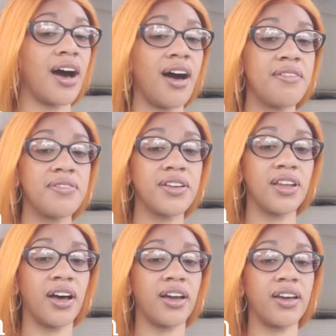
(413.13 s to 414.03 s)
I feel
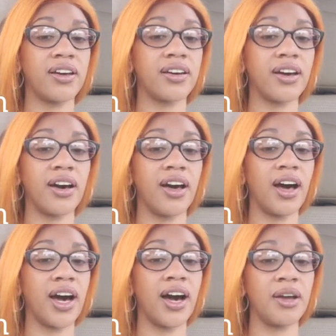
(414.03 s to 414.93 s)
like
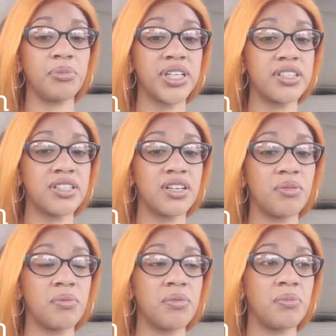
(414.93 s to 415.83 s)
I must
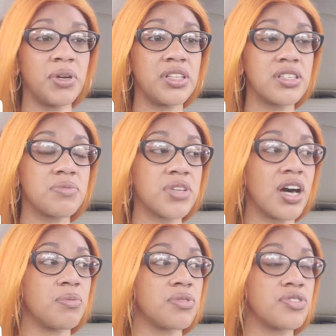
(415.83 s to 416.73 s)
have been some
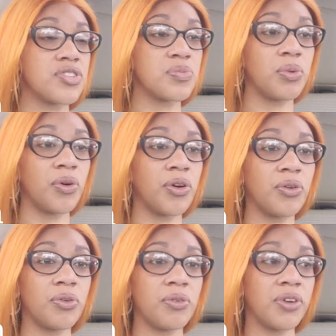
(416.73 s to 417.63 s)
type of
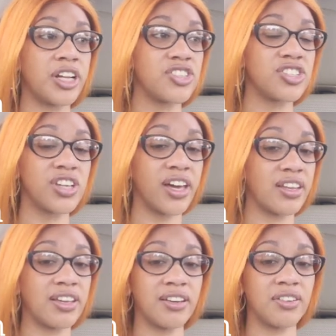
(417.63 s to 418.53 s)
spoiled rich
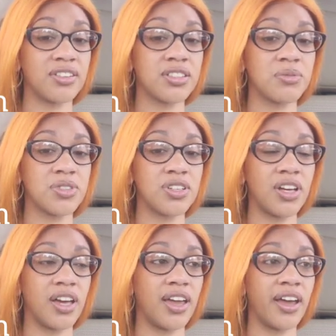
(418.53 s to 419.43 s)
alien or some
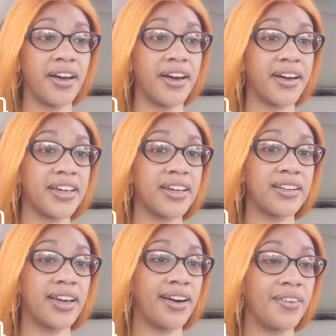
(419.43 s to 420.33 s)
shit and I got
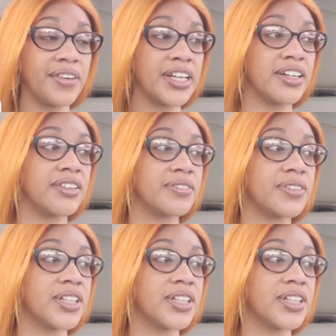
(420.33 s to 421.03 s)
kicked out of